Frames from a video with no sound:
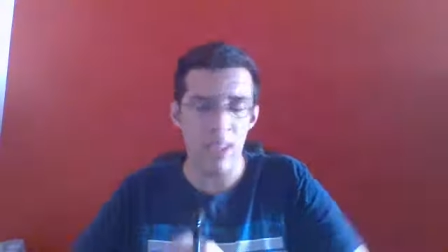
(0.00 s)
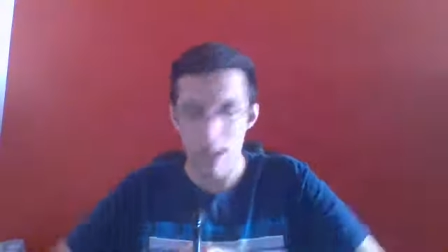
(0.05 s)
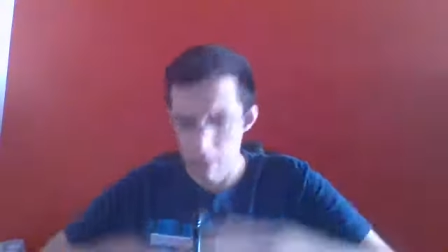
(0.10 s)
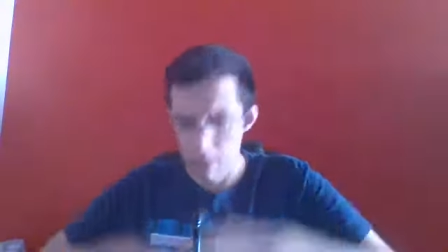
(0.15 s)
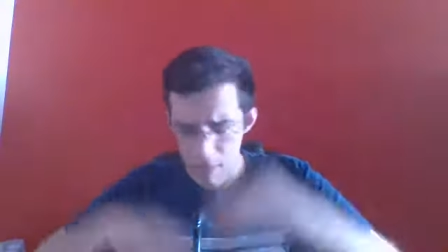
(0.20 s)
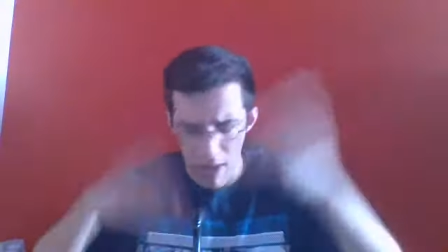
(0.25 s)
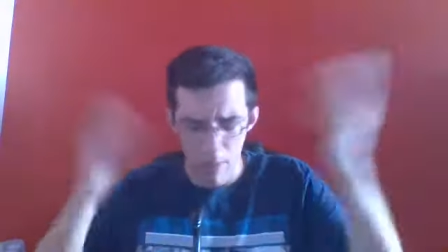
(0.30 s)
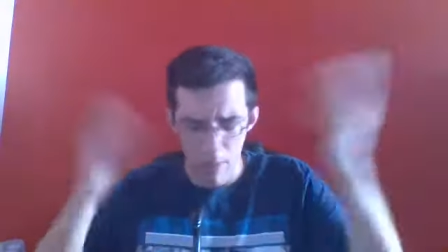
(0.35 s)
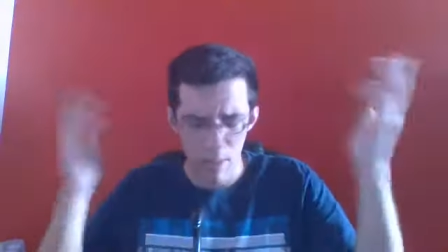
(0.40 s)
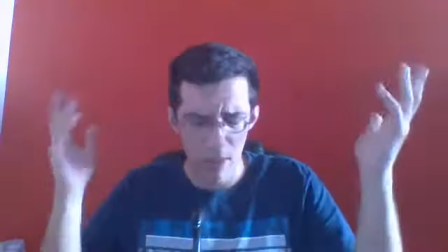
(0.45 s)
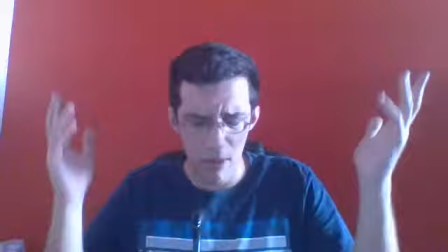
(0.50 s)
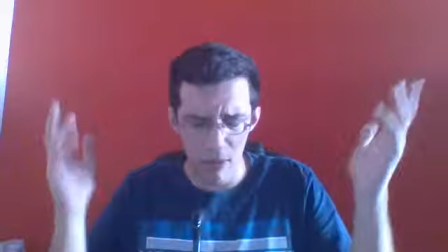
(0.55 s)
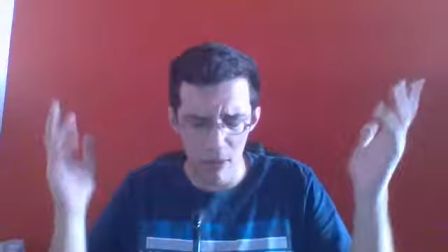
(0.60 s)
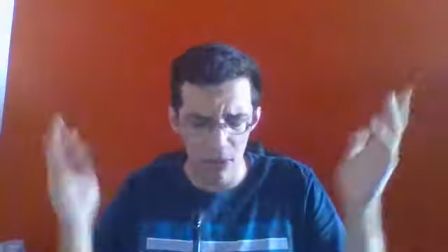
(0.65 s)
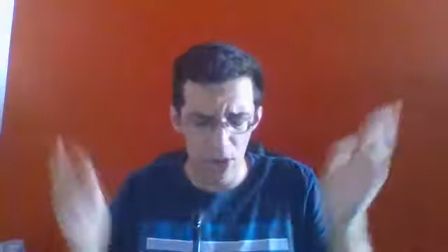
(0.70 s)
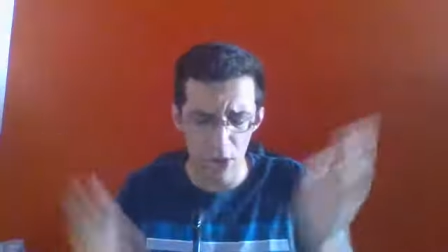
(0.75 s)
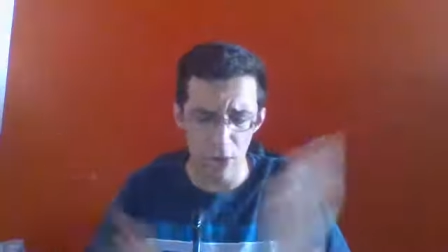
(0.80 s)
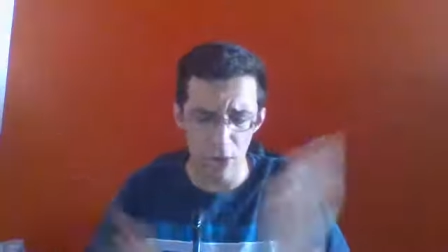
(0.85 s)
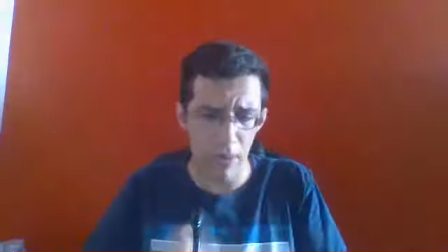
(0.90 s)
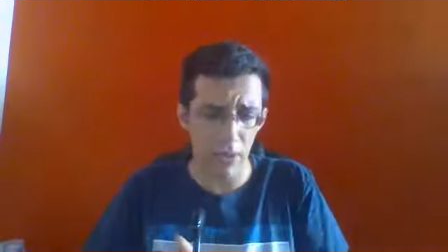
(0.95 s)
that may be a
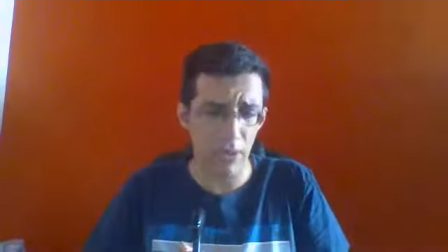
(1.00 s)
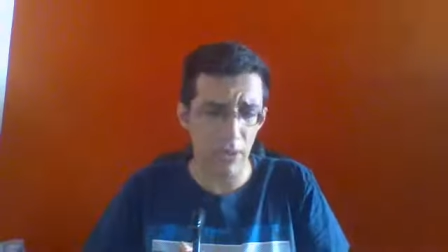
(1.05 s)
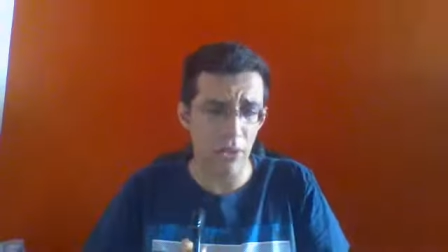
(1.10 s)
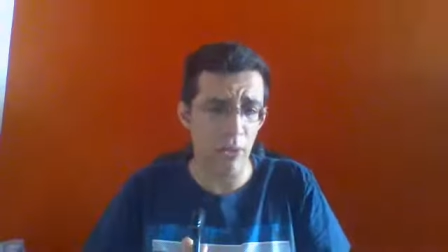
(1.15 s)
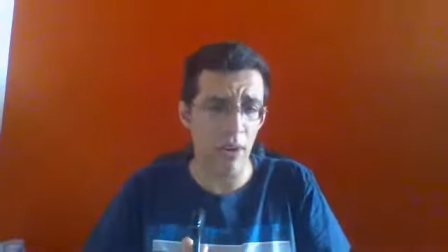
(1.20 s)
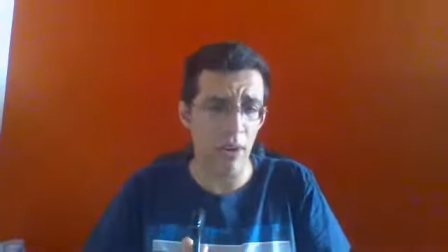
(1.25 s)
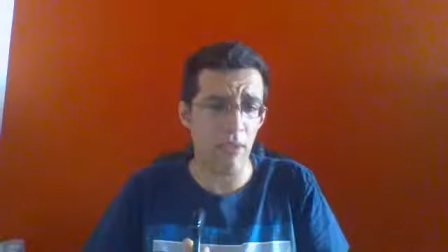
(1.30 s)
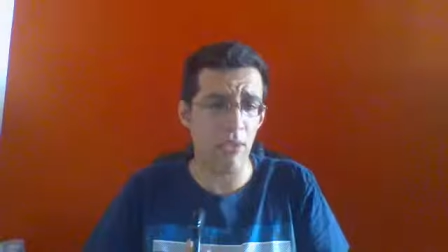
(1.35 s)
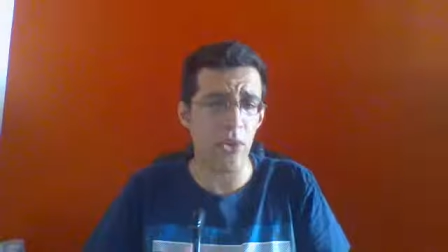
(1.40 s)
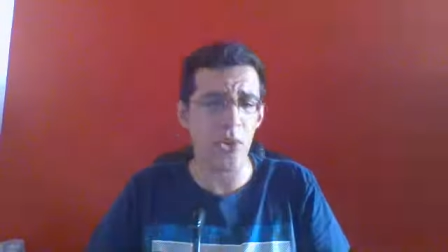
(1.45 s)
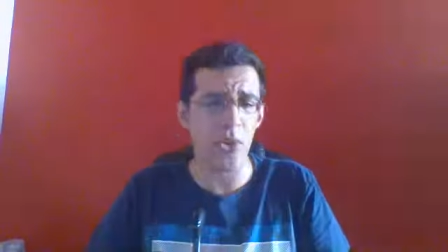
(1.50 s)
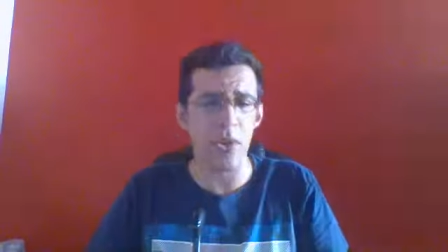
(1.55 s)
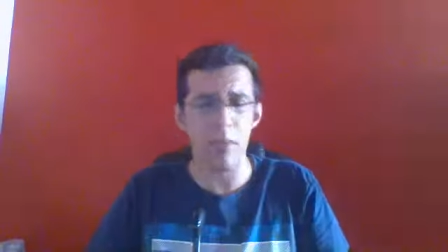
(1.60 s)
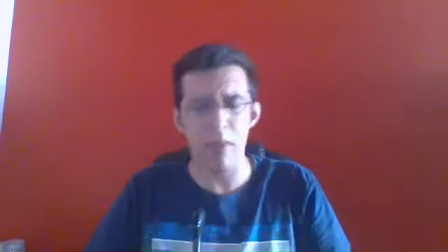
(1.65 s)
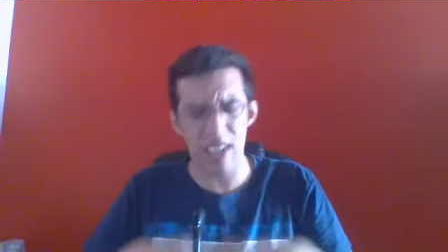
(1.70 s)
video about the reverie,